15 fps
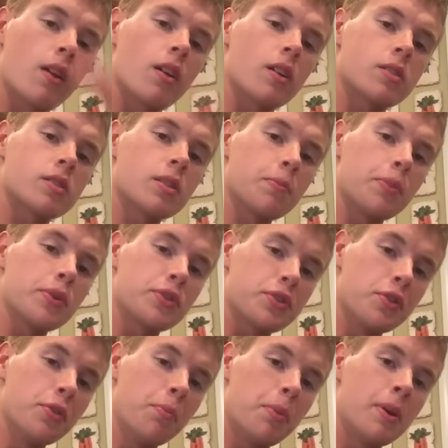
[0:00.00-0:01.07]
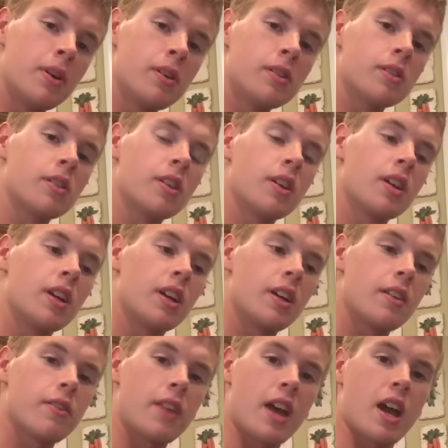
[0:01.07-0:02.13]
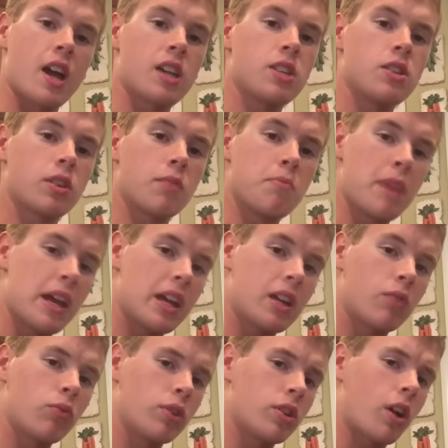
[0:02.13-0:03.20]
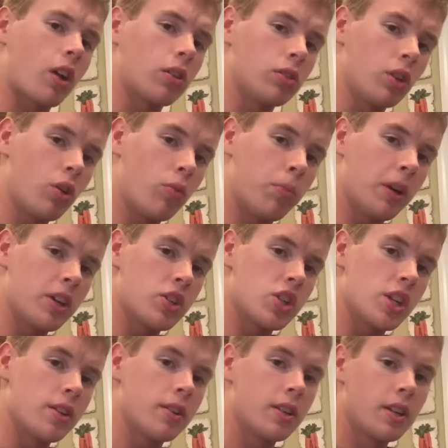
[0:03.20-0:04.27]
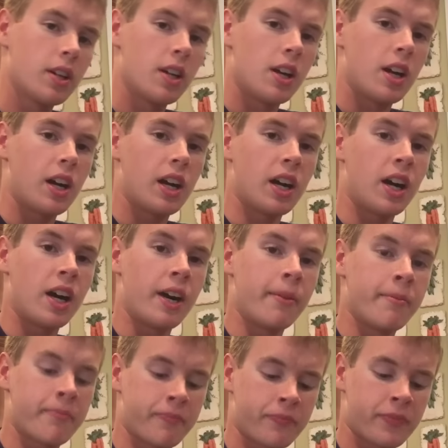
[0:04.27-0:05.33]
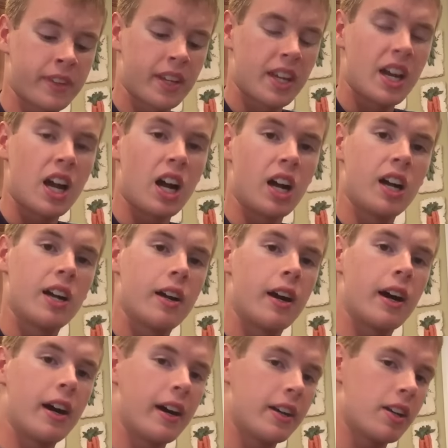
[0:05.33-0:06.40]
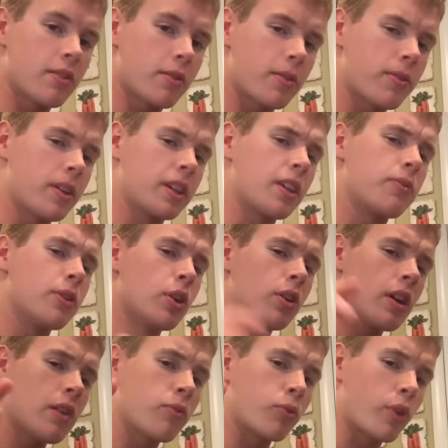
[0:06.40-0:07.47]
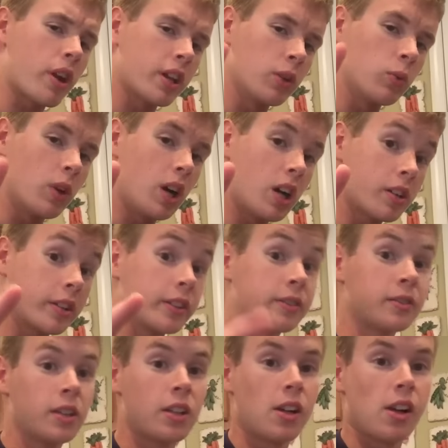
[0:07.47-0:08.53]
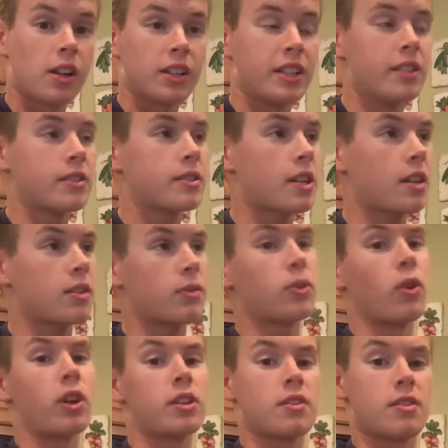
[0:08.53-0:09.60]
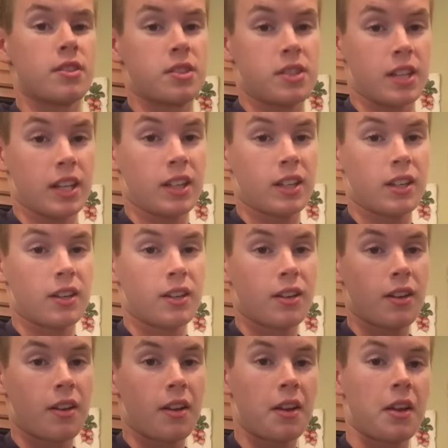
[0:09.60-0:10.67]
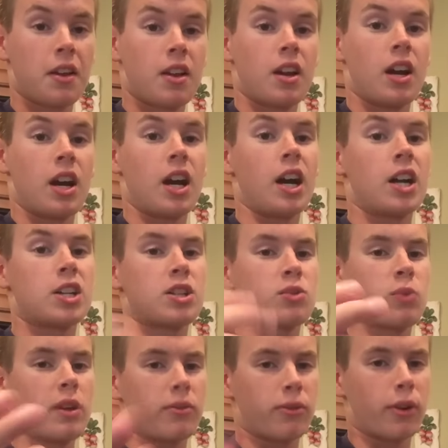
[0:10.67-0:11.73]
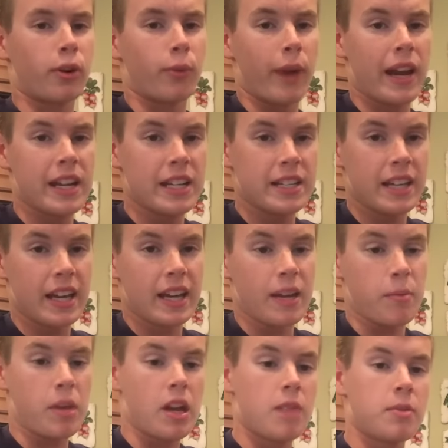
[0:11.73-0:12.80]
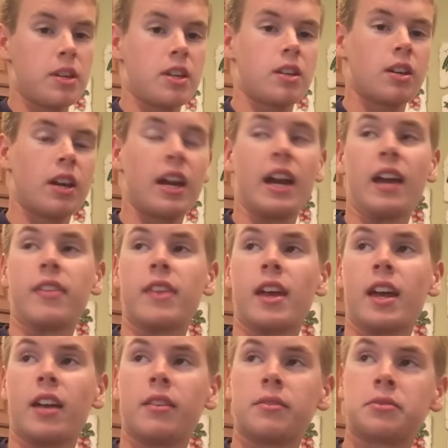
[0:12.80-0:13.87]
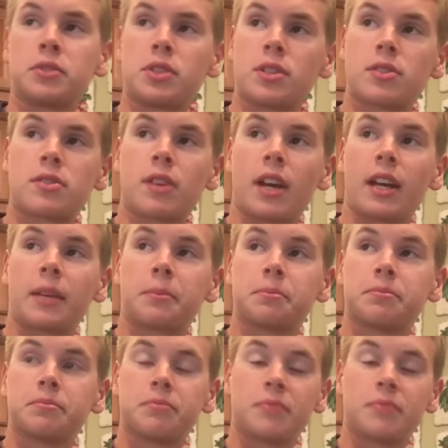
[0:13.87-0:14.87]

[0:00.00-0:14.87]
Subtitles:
a simple soup that you can make when you're on a low budget. Another thing, if you don't have running water, instead of going to the sink, just wait for a rainy day maybe, and then just like